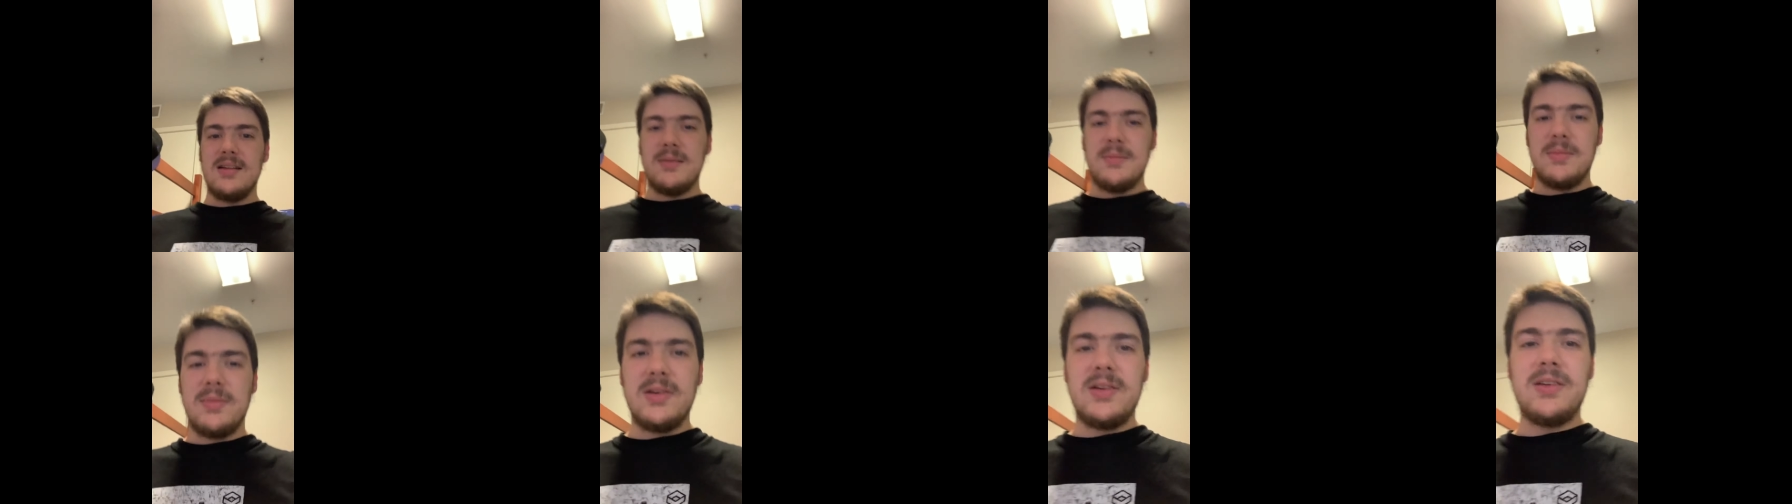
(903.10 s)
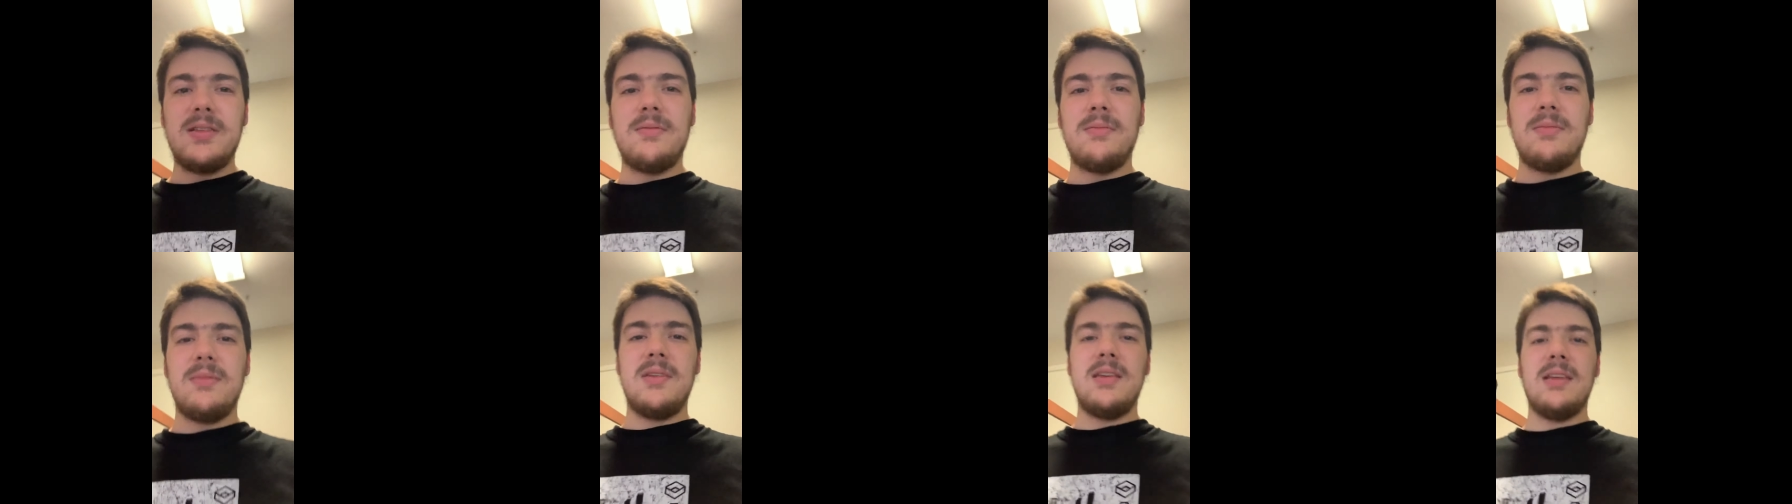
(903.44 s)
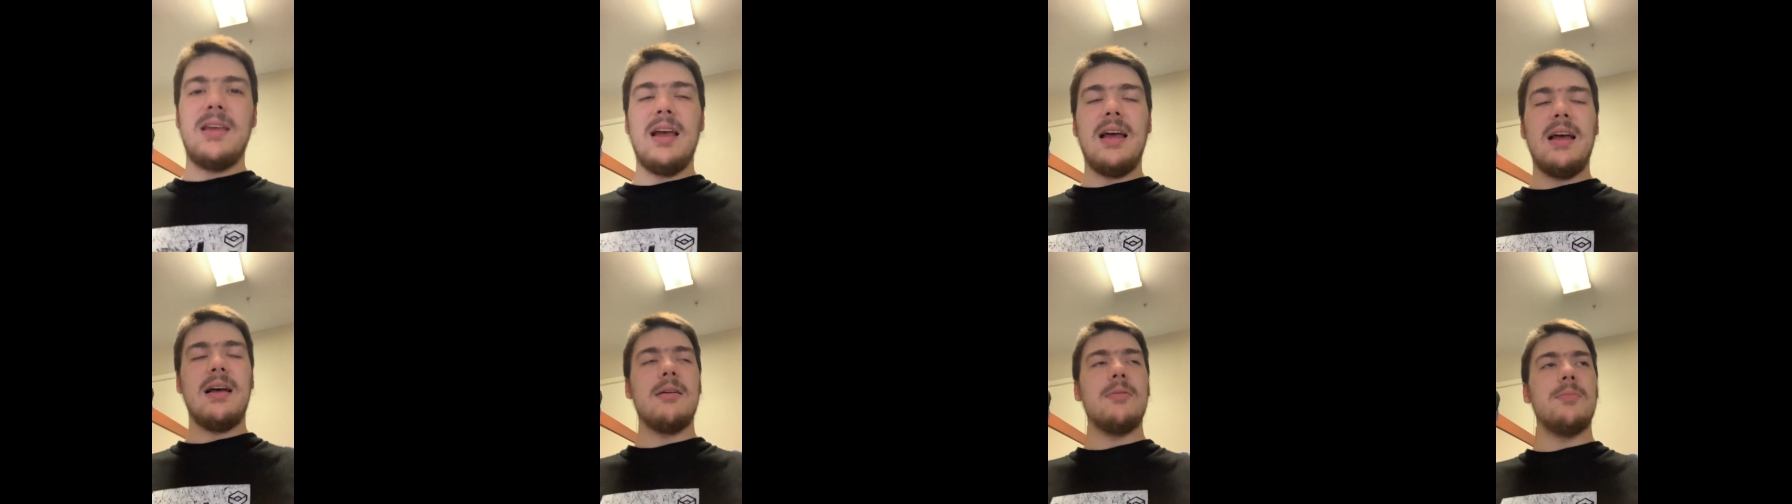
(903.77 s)
But
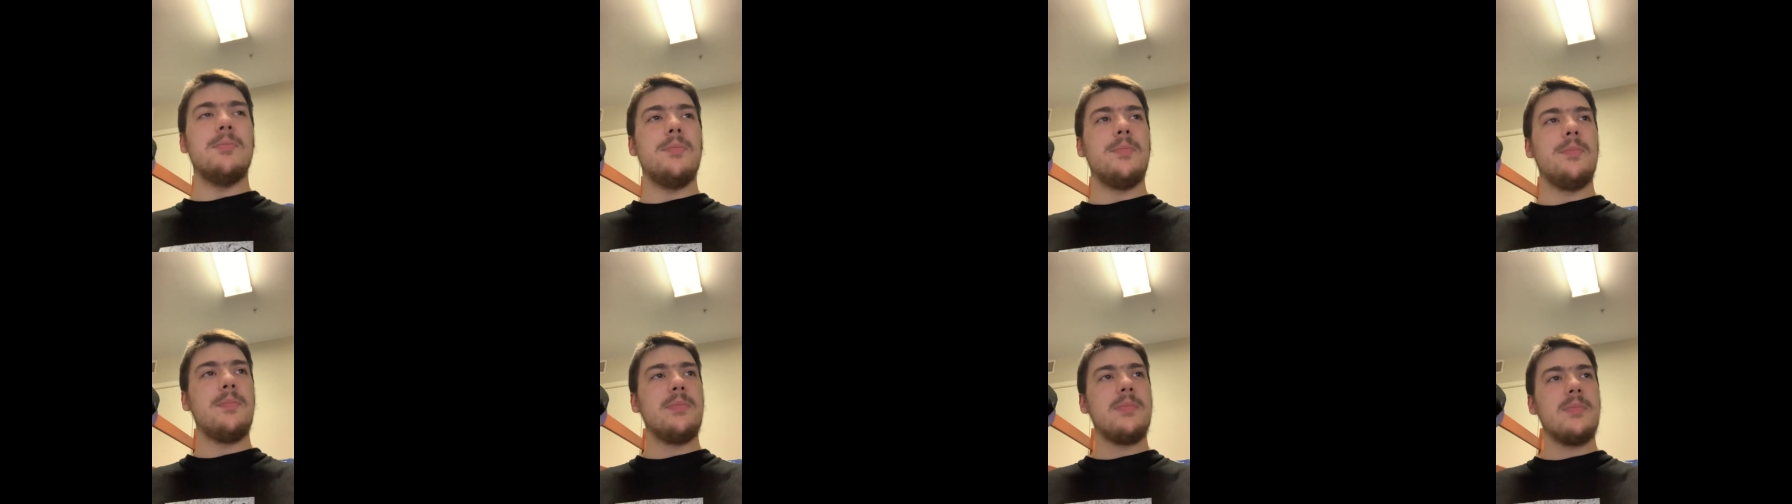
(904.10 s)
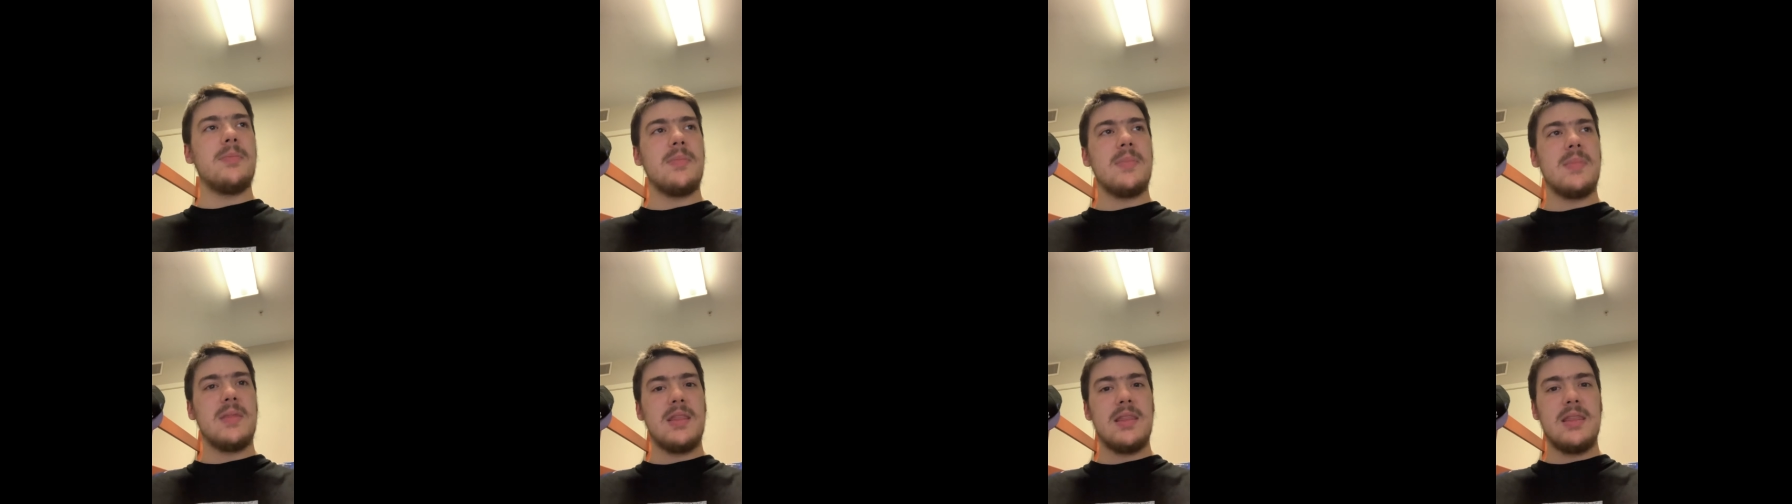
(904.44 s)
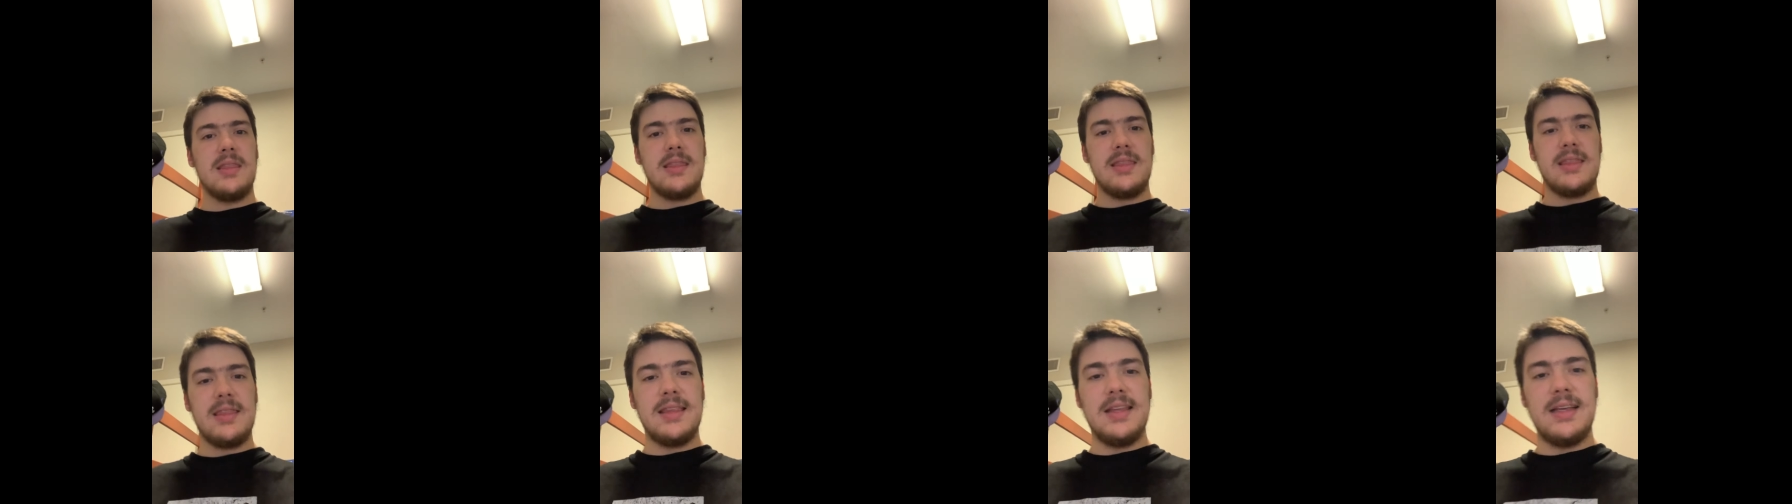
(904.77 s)
yeah,
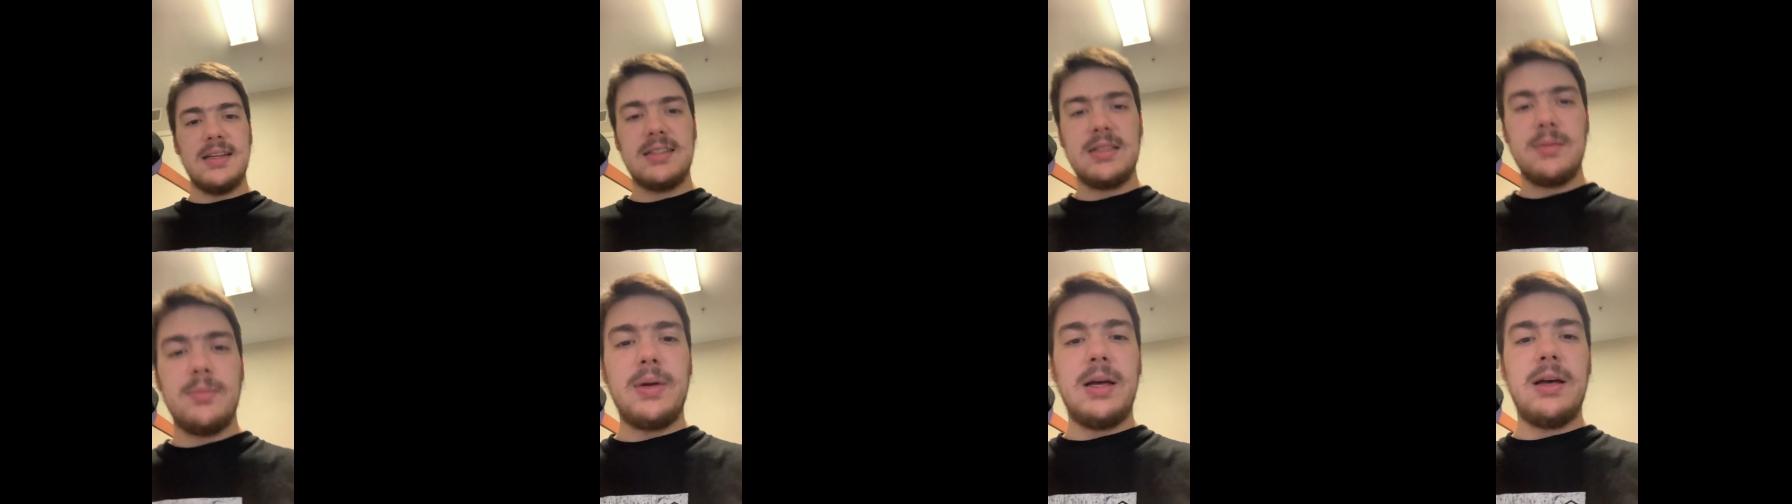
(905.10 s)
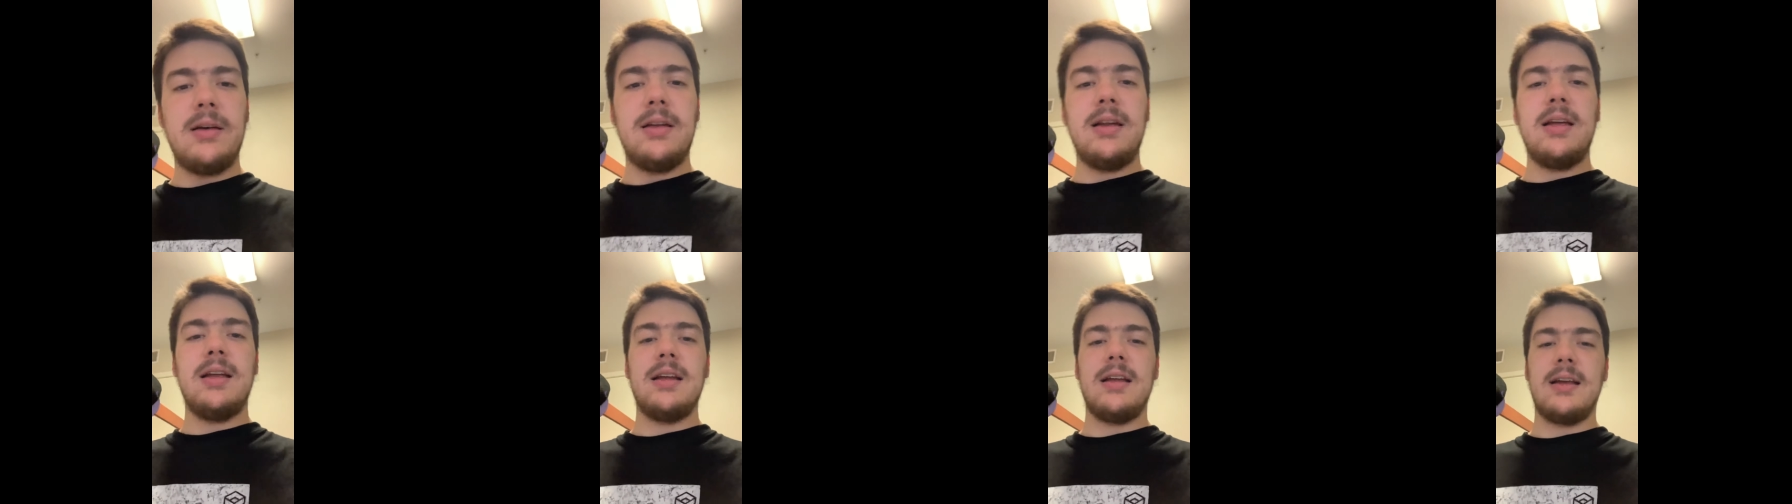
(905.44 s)
that's about it,